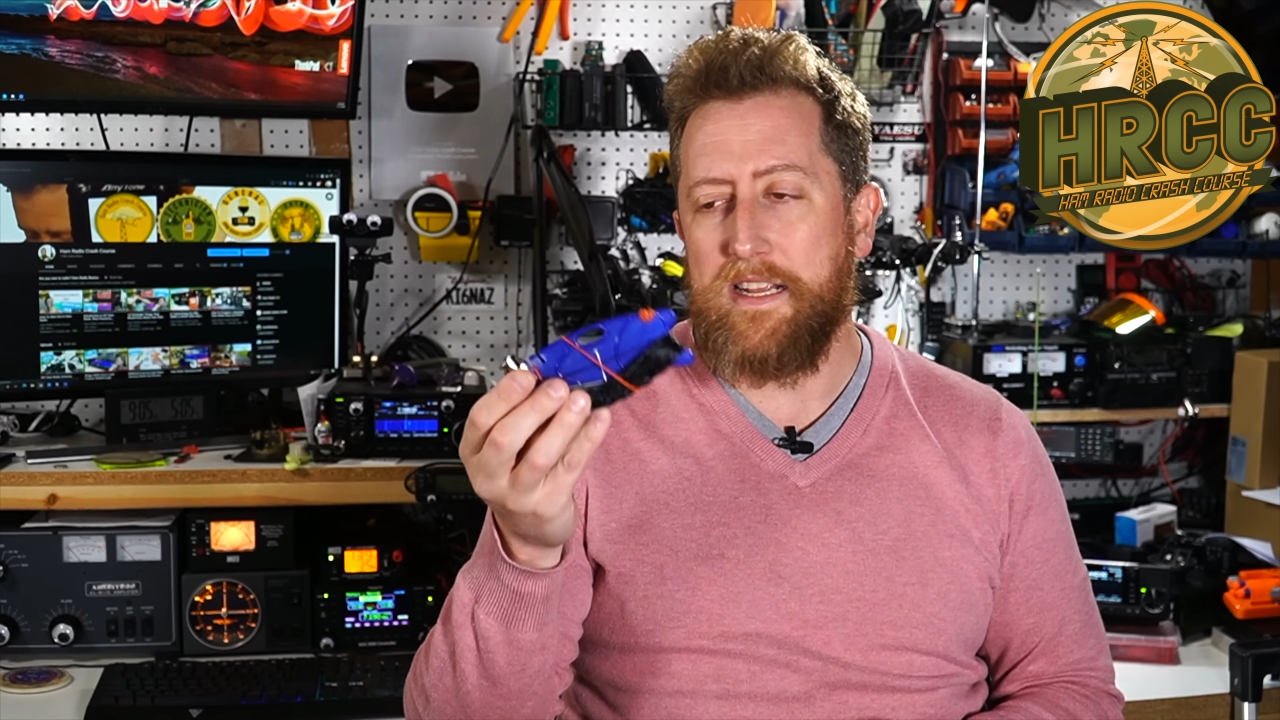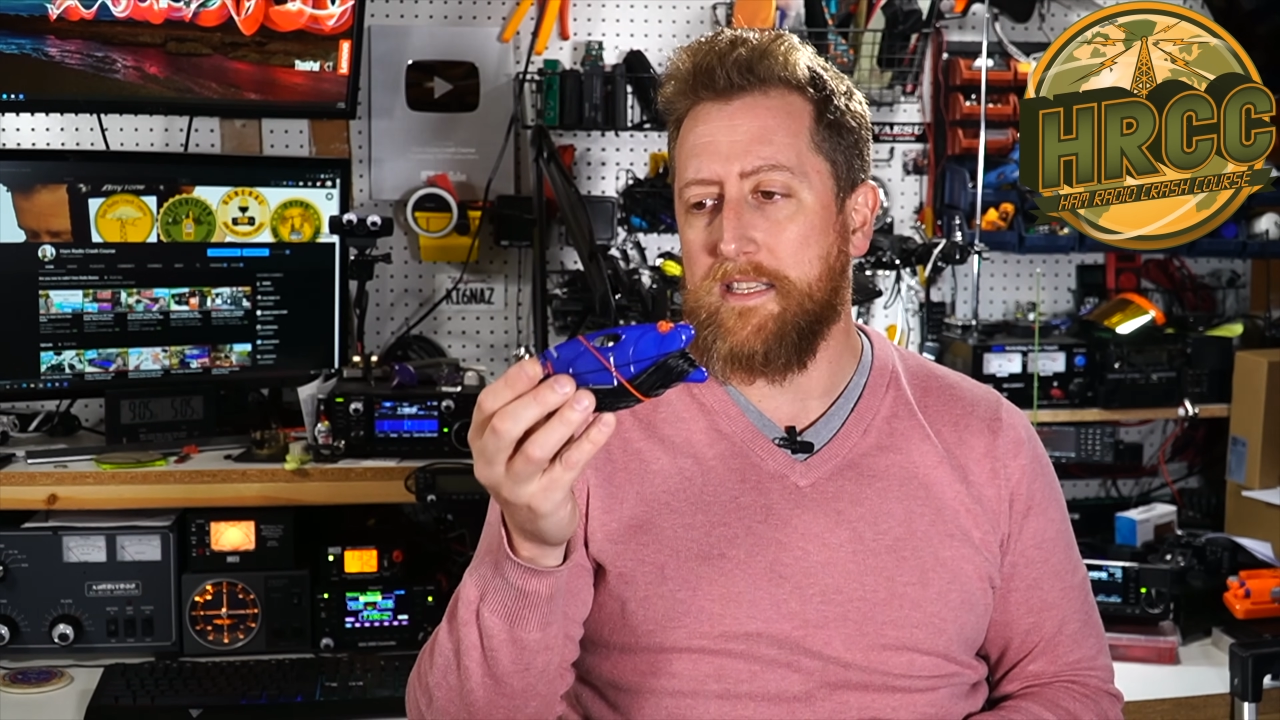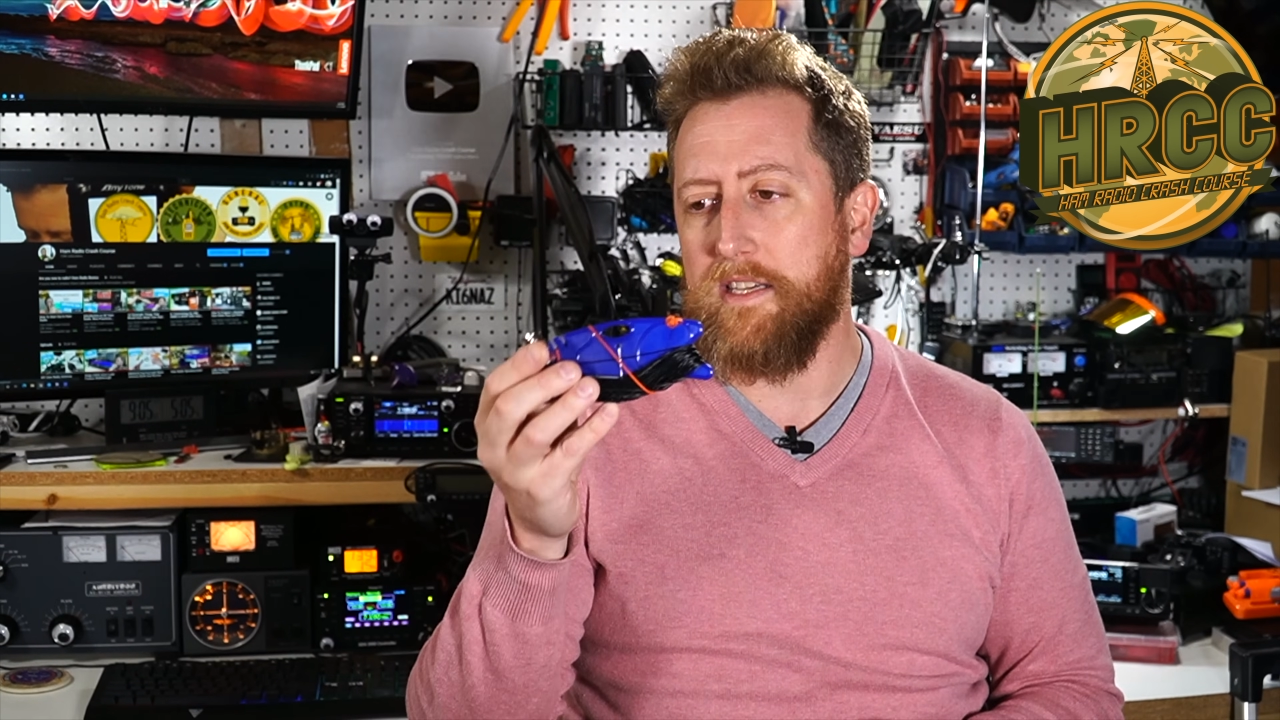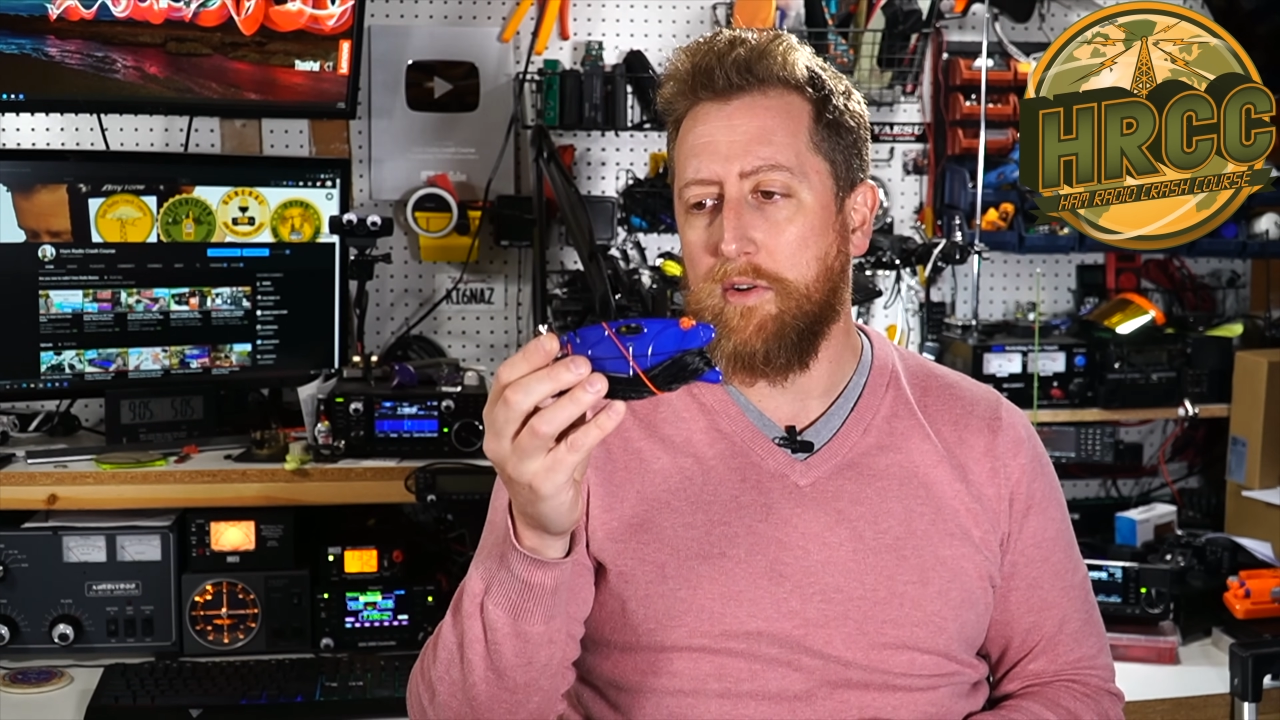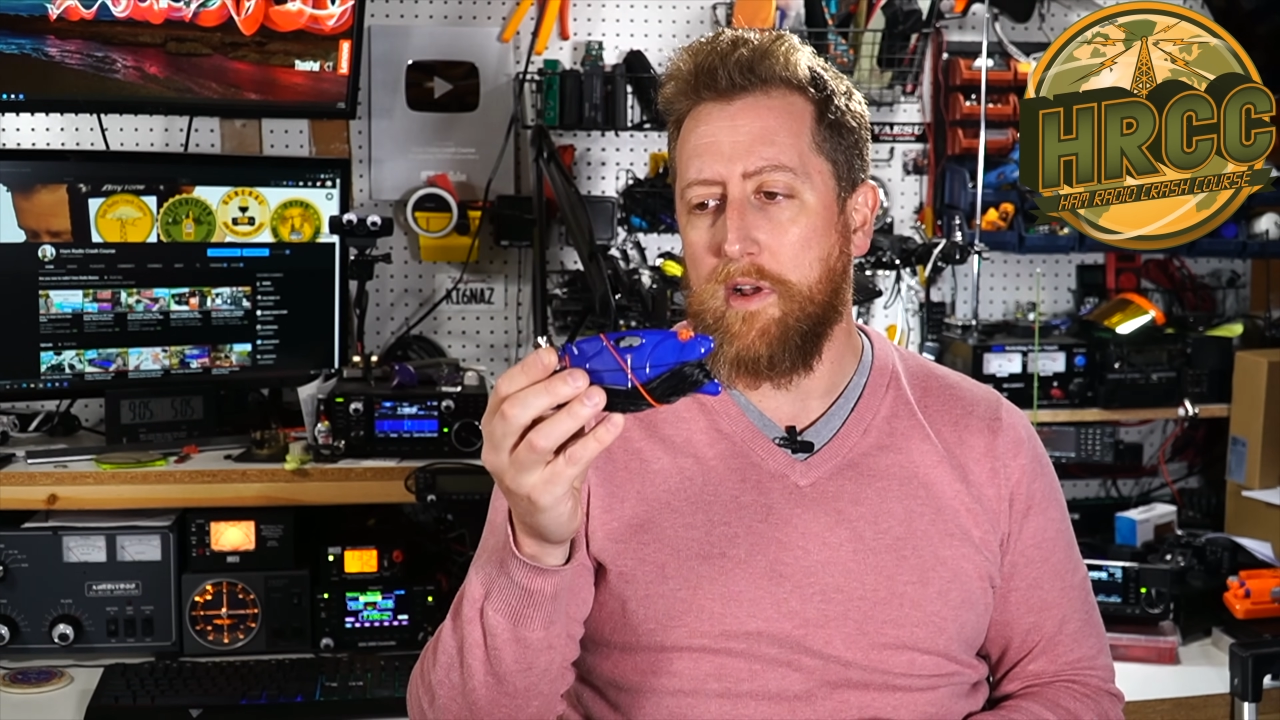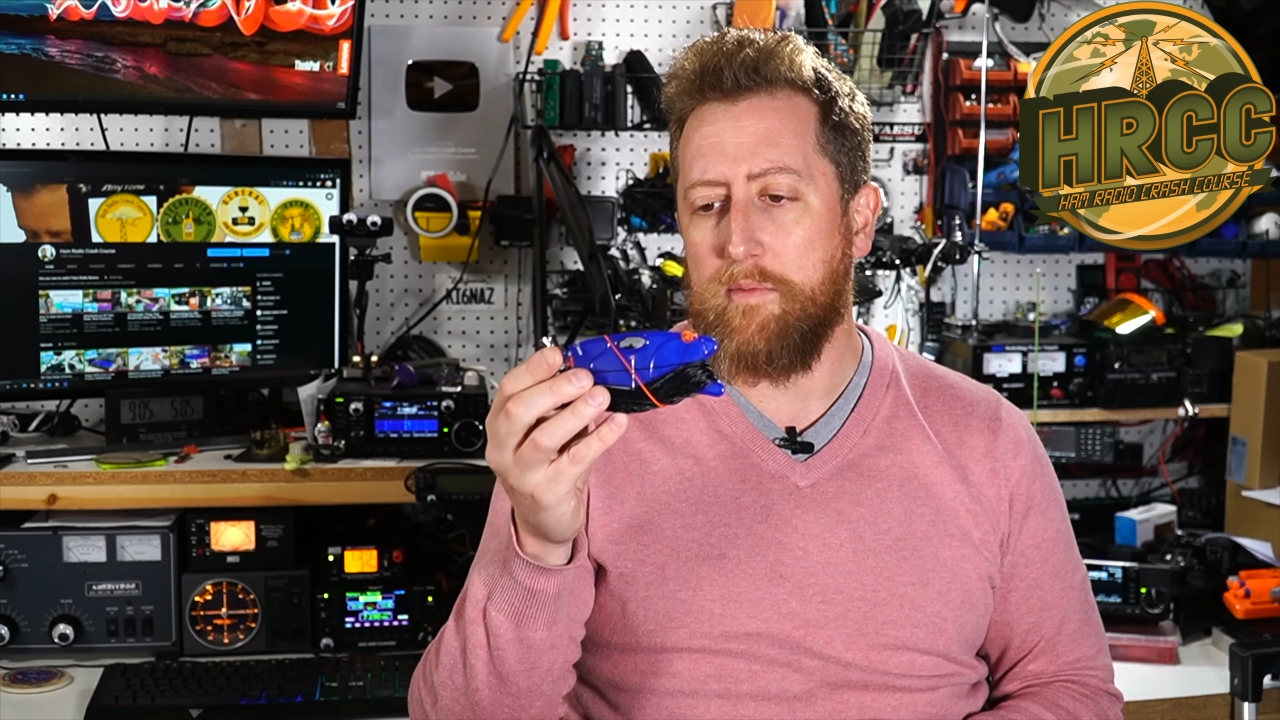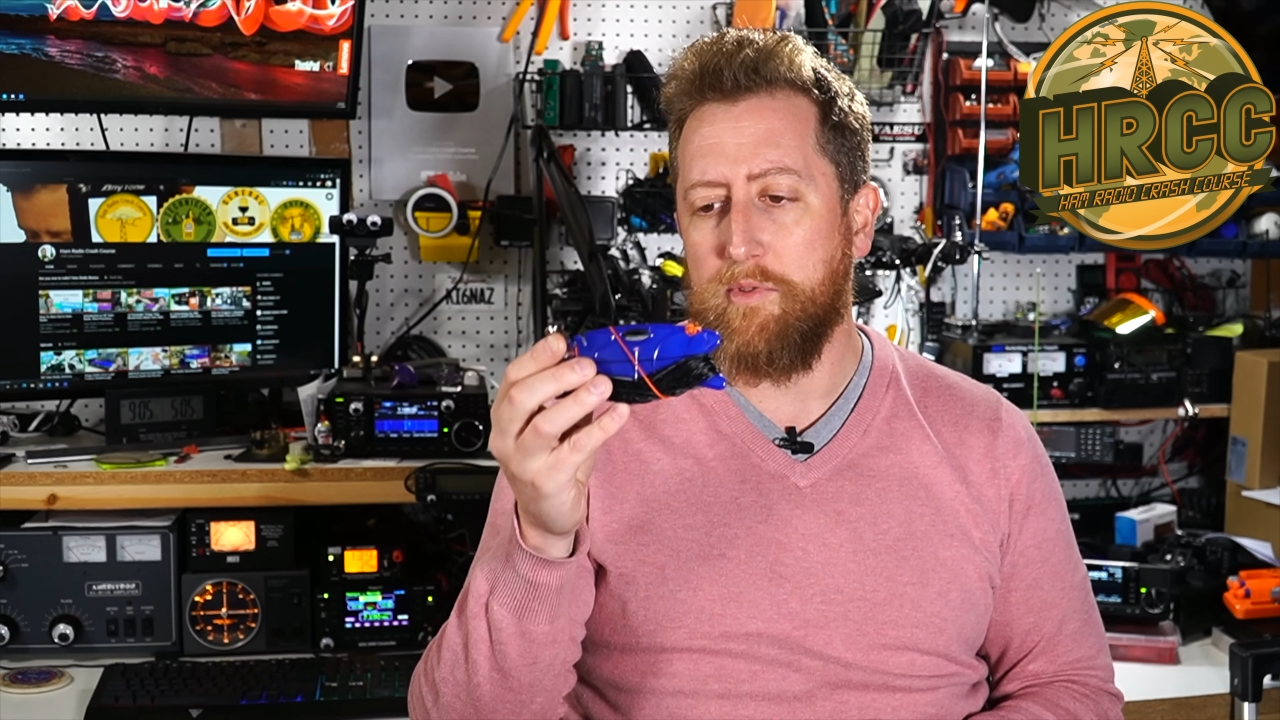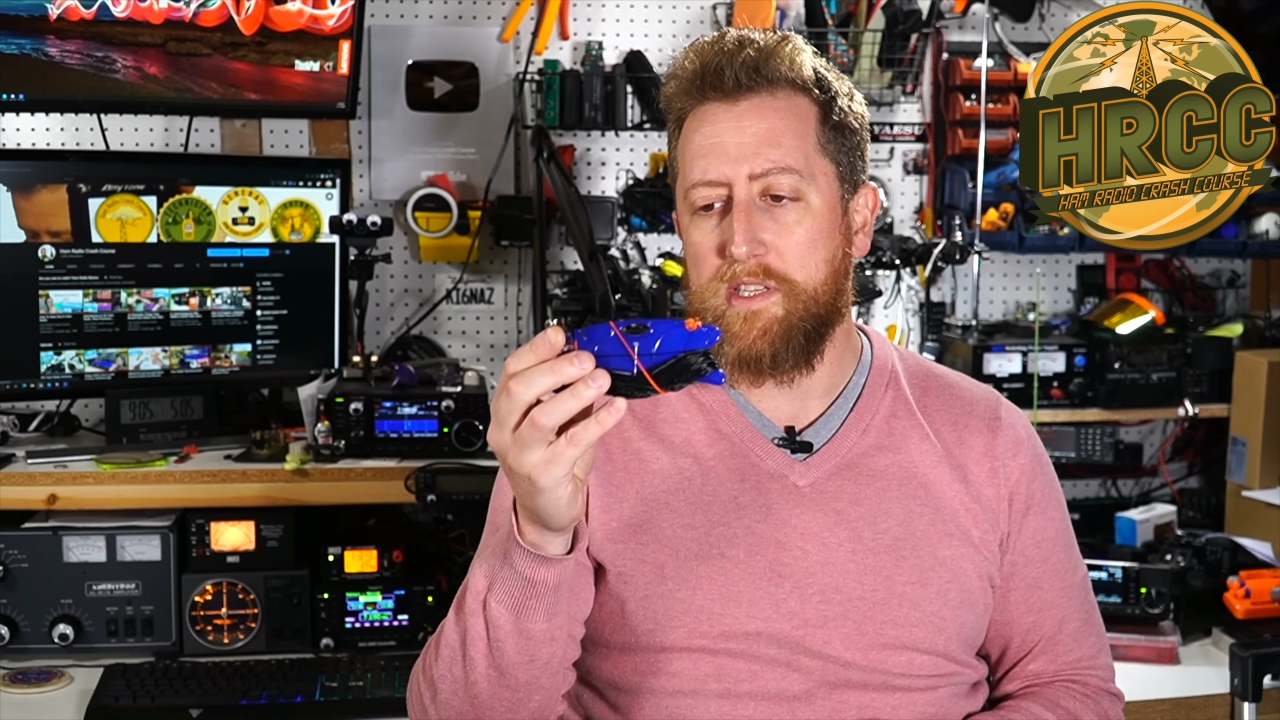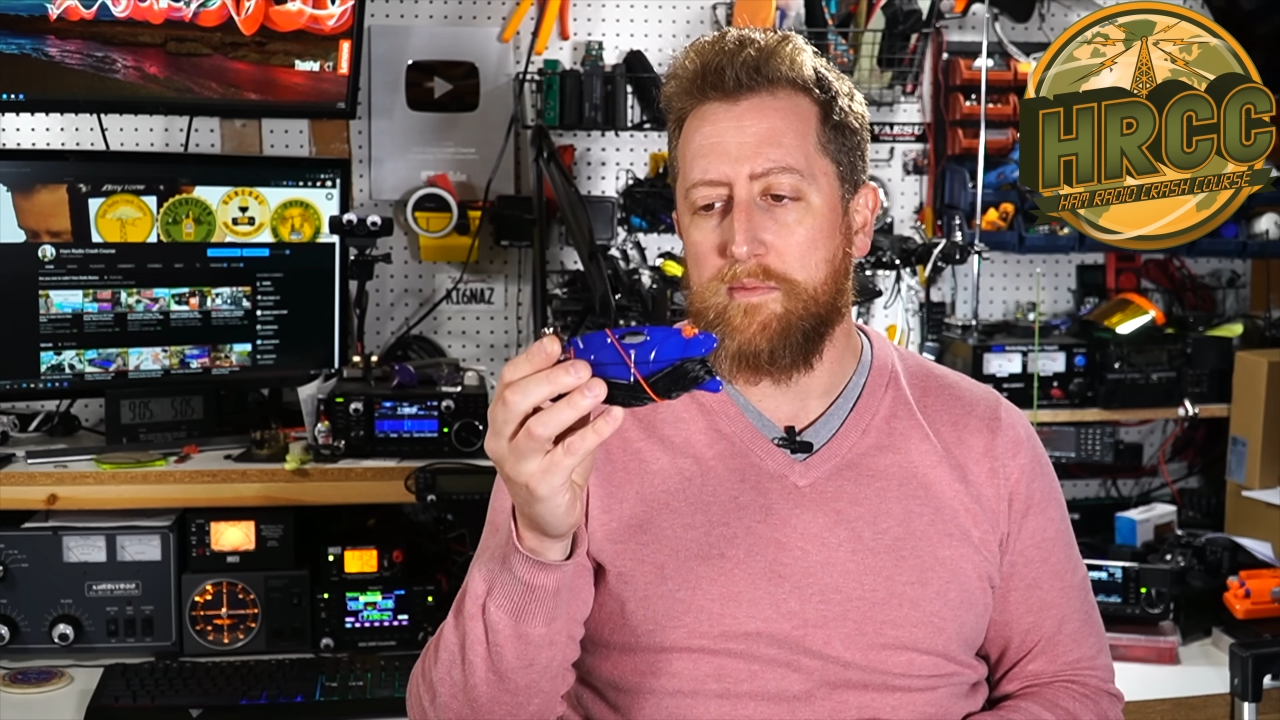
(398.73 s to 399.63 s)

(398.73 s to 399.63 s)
it's incredibly